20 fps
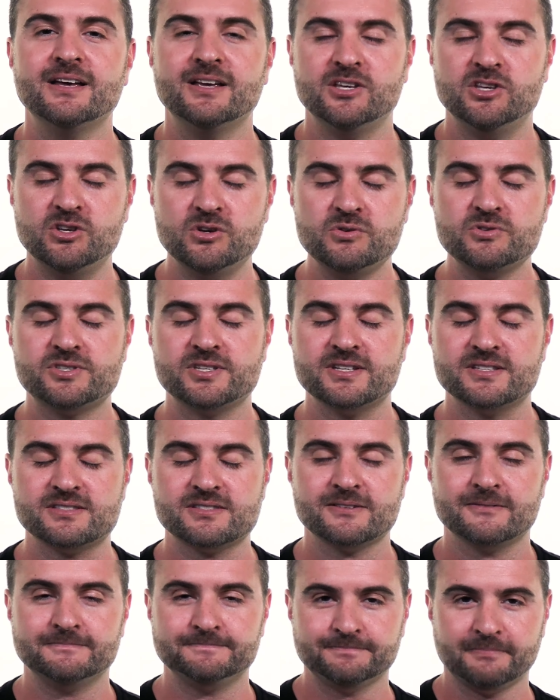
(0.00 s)

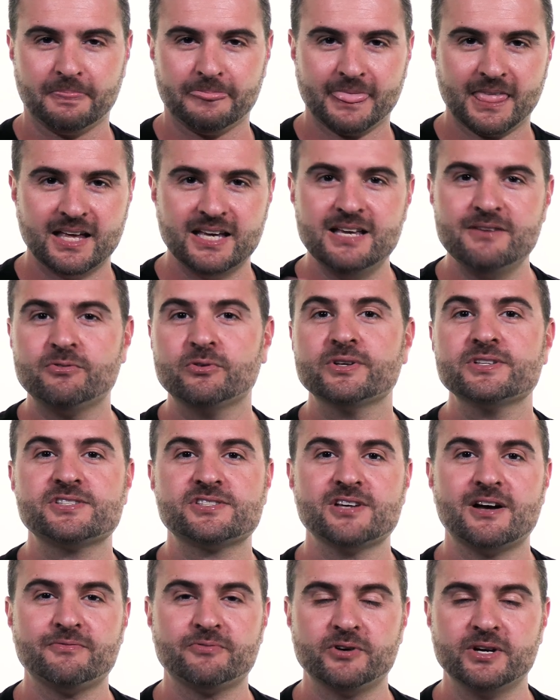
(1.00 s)
uses evil and
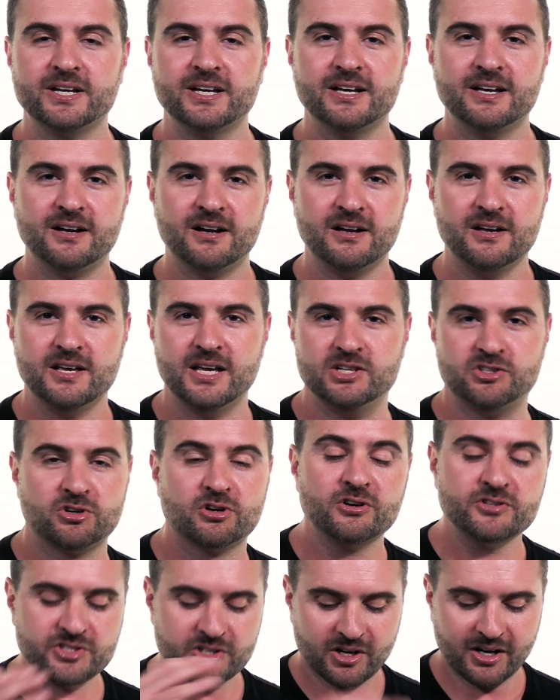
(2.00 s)
suffering and
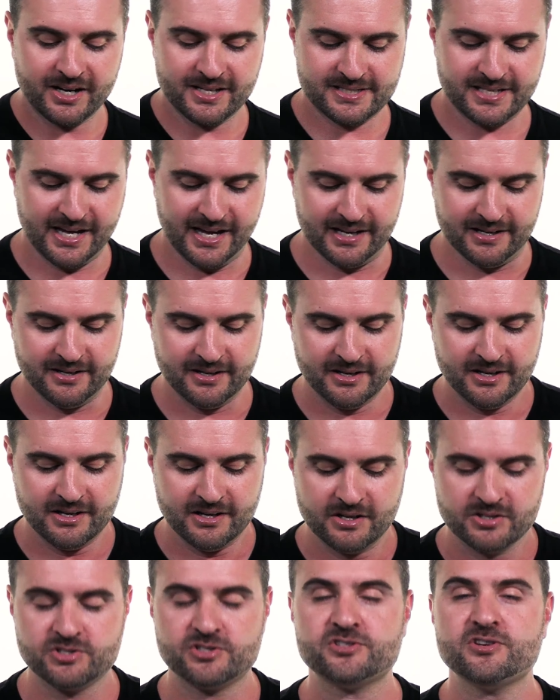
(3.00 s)
turns it on its head
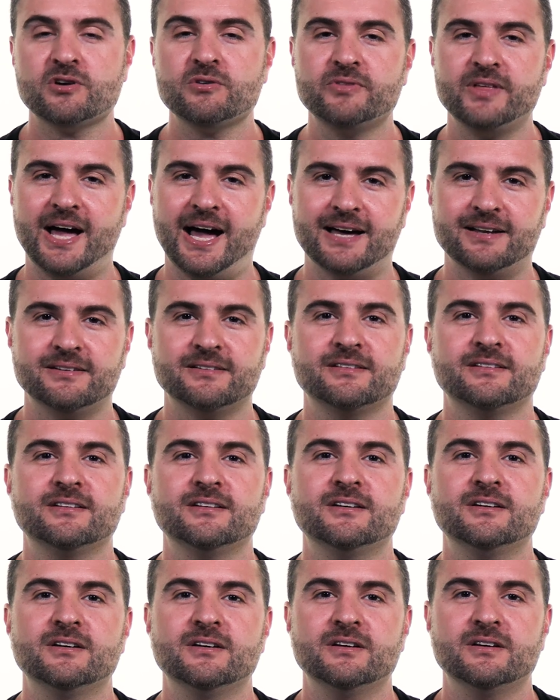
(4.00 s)
so that
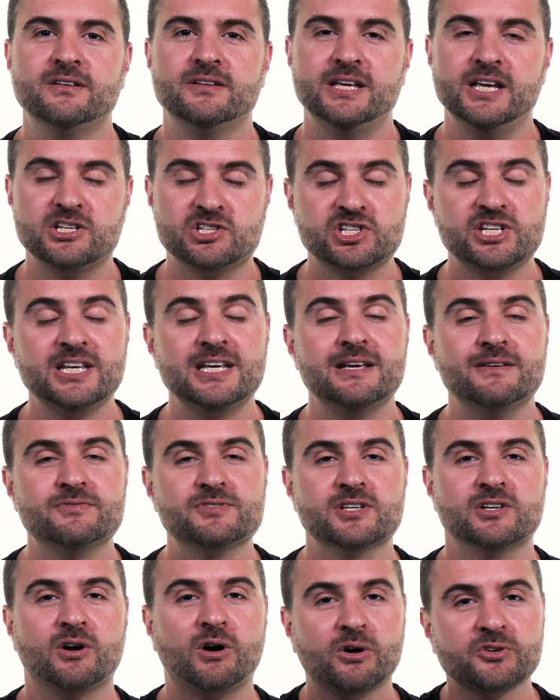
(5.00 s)
he
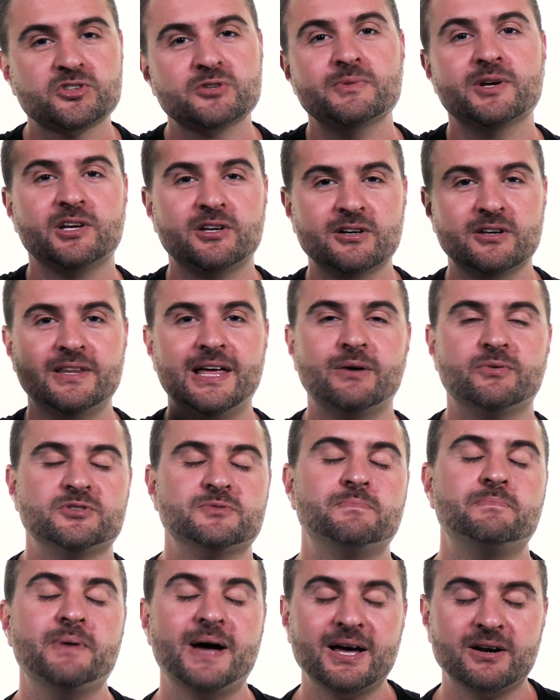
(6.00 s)
achieves an ultimate good that
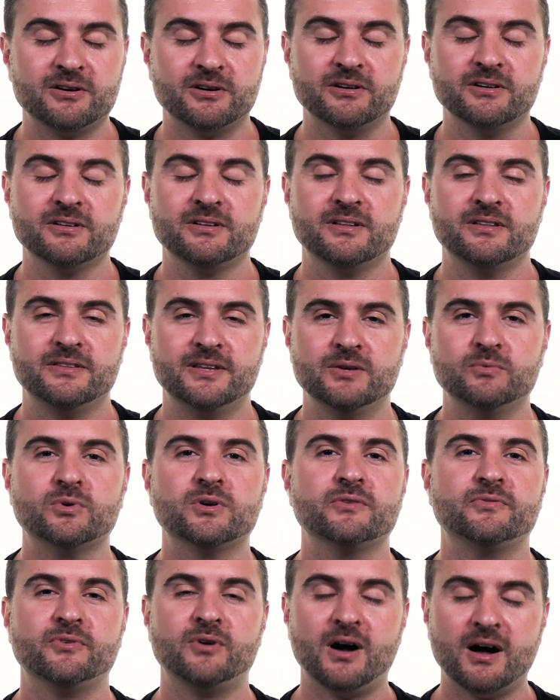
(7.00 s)
was better than
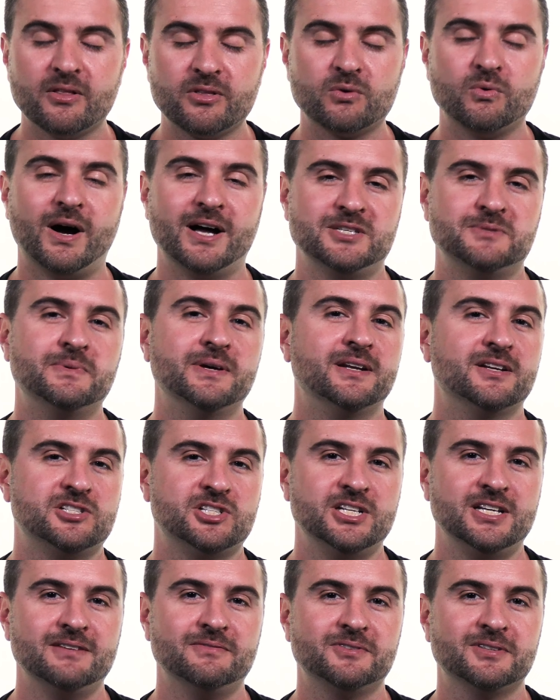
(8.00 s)
would have otherwise been
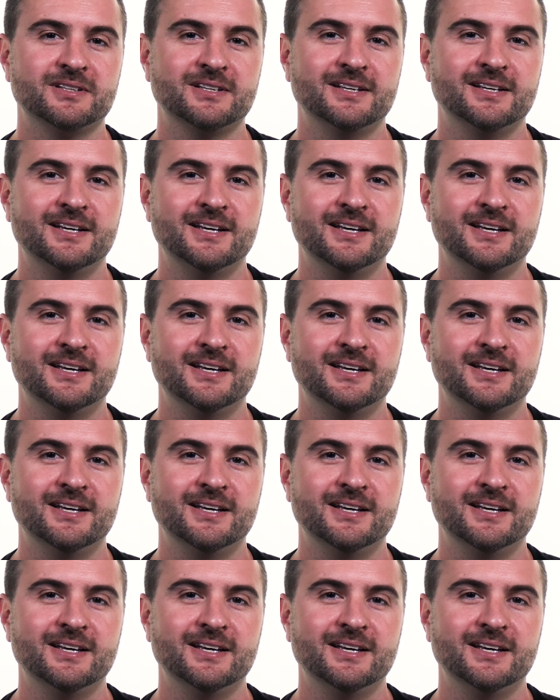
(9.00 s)
achieved.